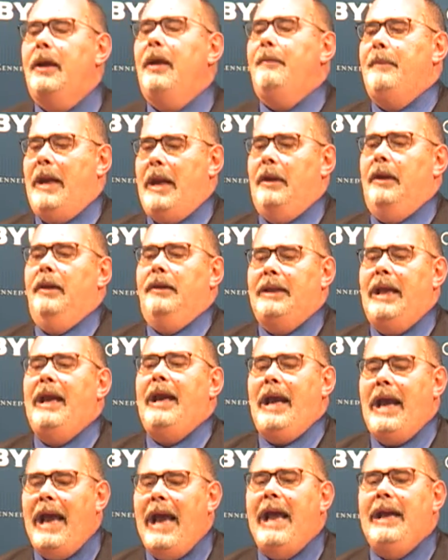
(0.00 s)
Come on,
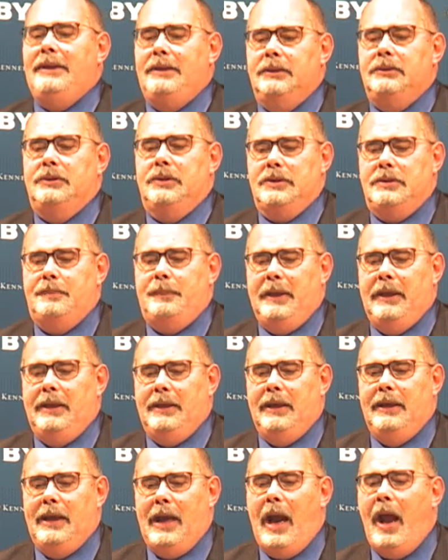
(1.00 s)
they had to speak
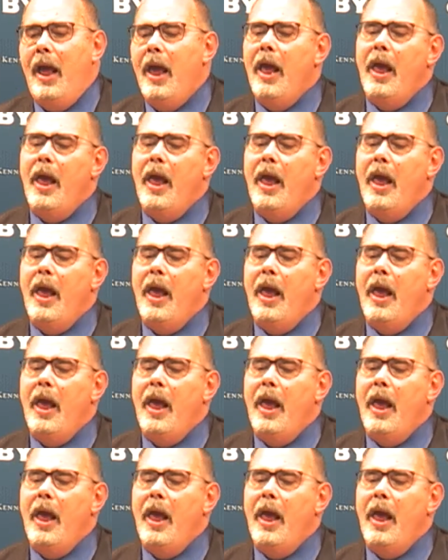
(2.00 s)
Italian.